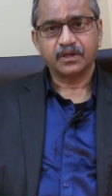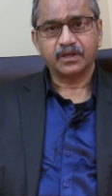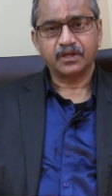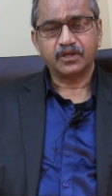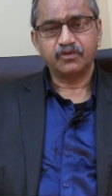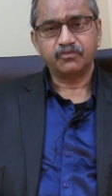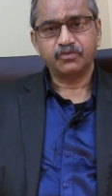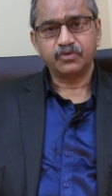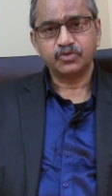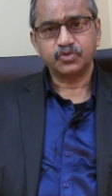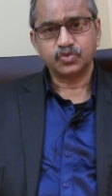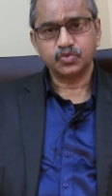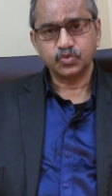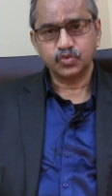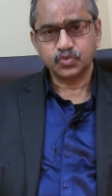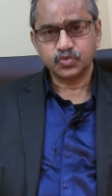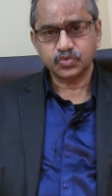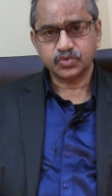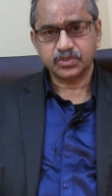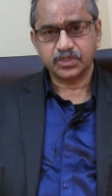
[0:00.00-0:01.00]
And if you
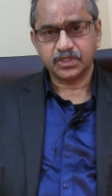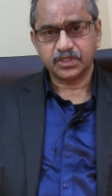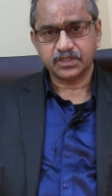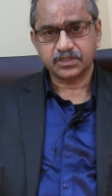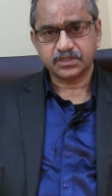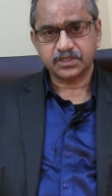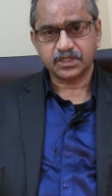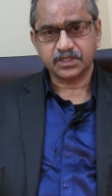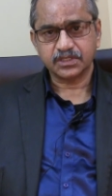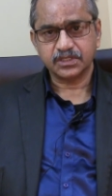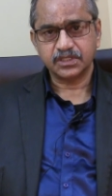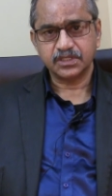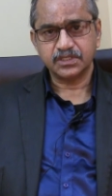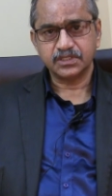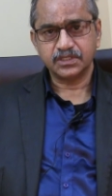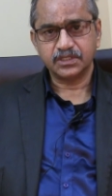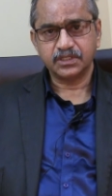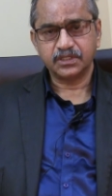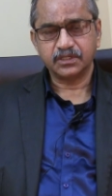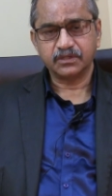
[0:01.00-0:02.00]
choose a structural
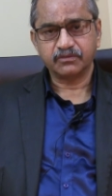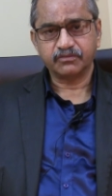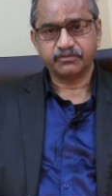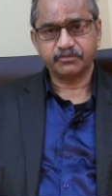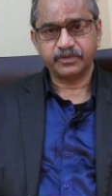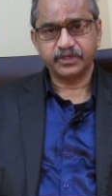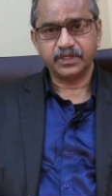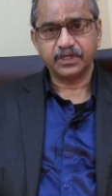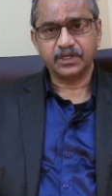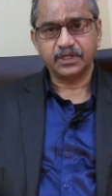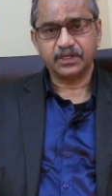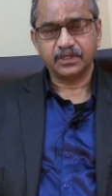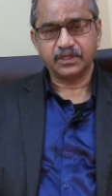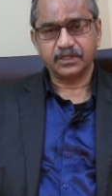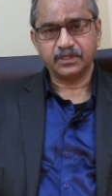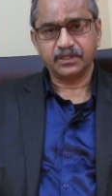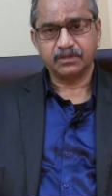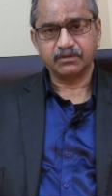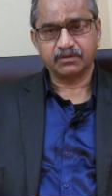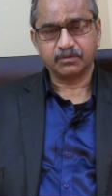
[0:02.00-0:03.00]
engineering field
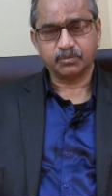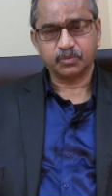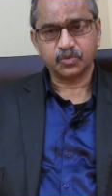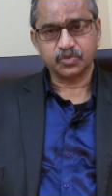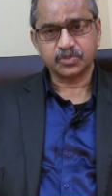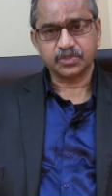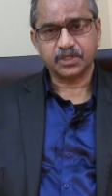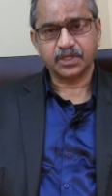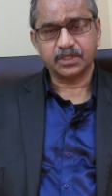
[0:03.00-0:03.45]
in your post